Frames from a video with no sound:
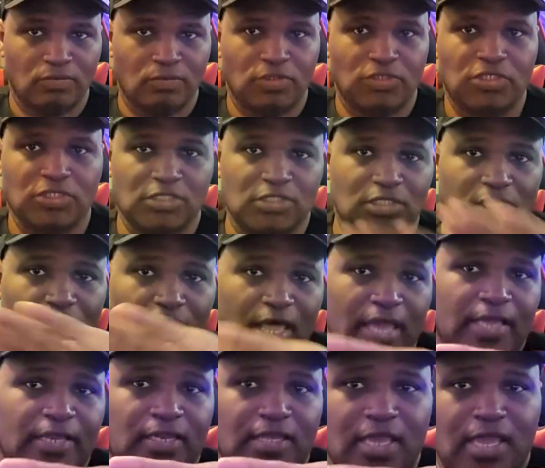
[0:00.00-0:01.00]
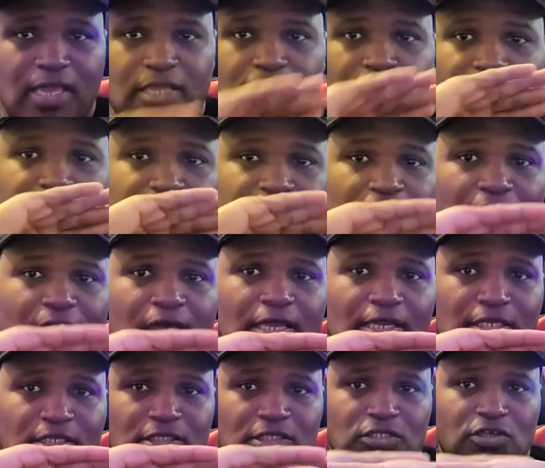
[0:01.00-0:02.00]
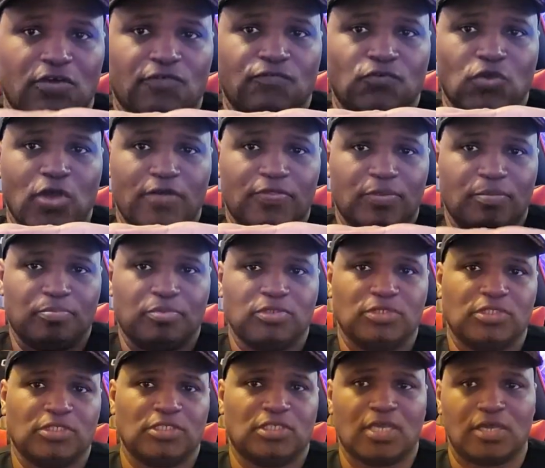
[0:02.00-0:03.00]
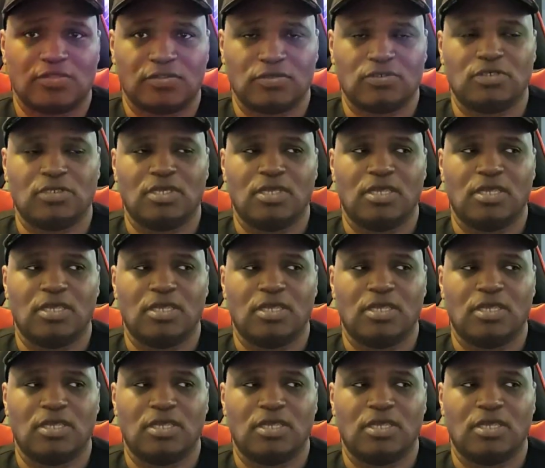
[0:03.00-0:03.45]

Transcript: which is the light and the sign itself, you have to put together.